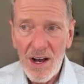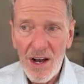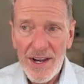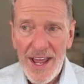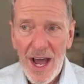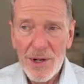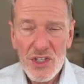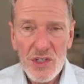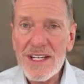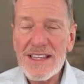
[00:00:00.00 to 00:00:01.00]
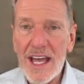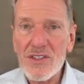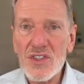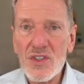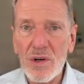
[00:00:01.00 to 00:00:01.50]
on how much you need
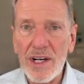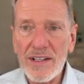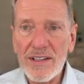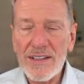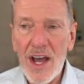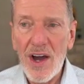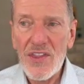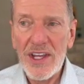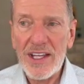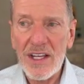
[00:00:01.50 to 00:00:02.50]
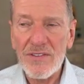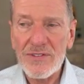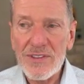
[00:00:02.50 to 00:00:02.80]
that story. Now, I think if